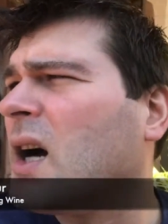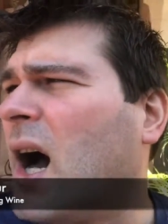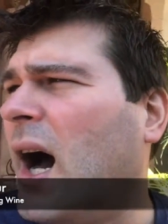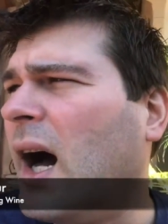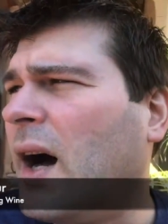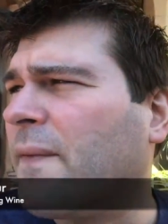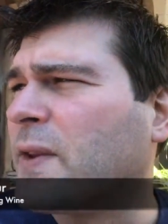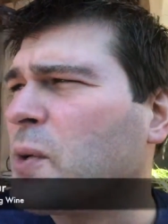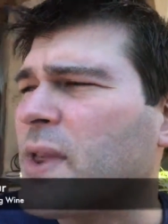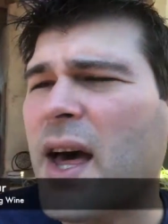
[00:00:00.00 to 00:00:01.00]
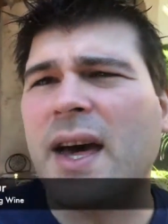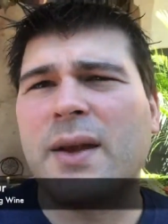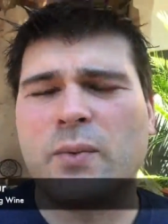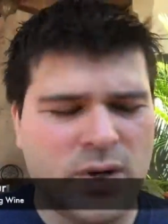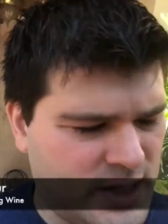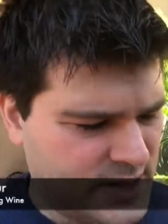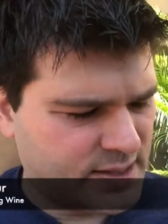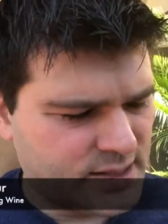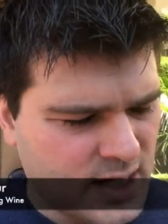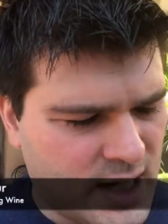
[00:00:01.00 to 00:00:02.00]
uh, flute that
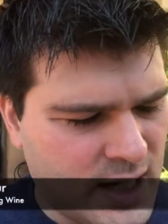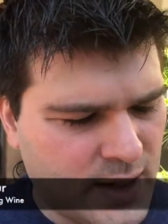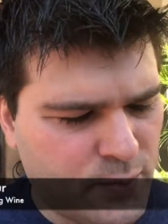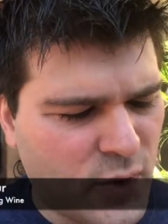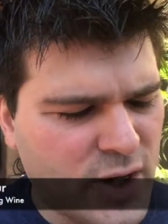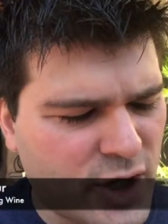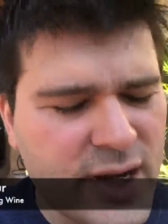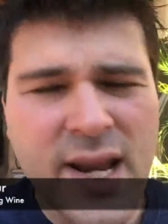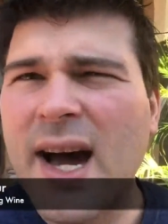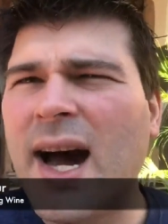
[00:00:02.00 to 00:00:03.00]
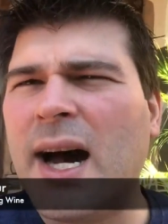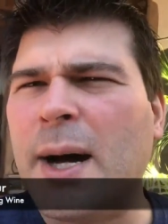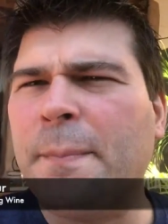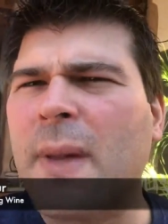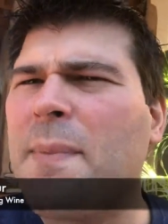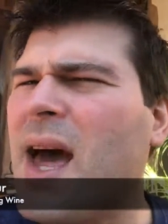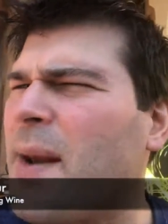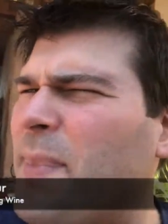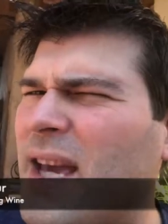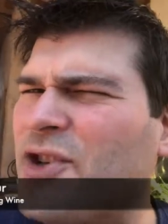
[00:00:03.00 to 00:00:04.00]
was uh, pretty good. Um, I'm not
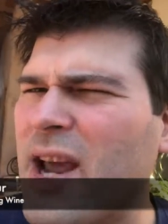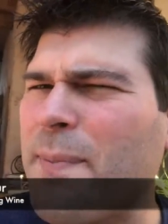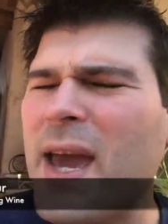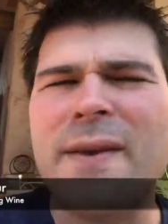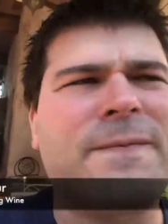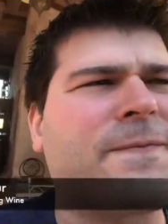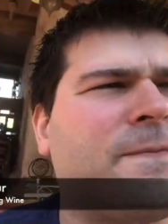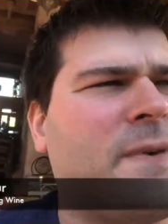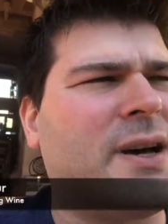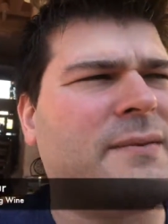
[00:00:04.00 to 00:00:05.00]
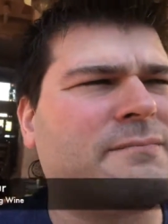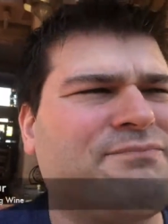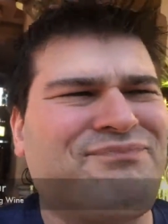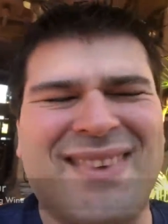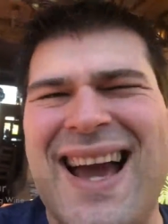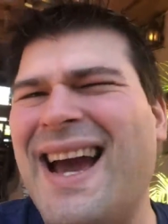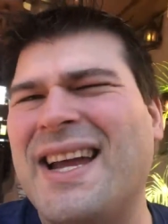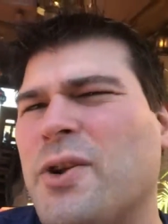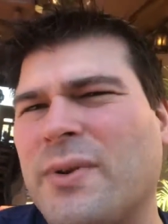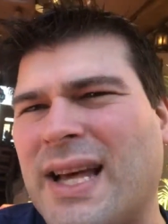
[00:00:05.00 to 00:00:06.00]
a big champagne, f I,
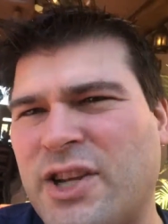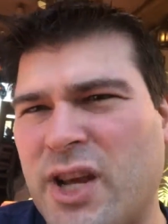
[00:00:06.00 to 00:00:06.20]
I don't like